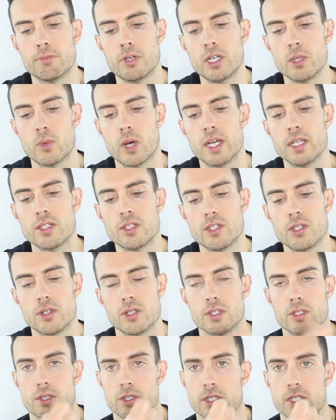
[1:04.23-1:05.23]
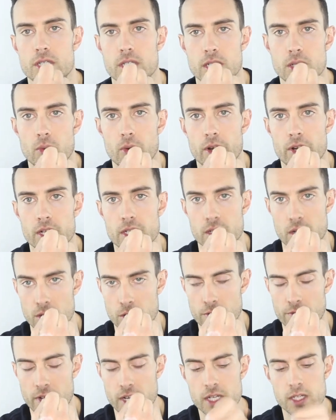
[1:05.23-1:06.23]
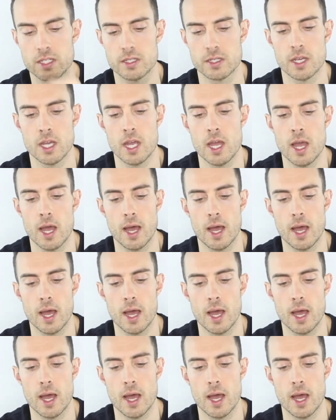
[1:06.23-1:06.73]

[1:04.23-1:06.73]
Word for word: pretty white, so you can sort of see where it is on your face.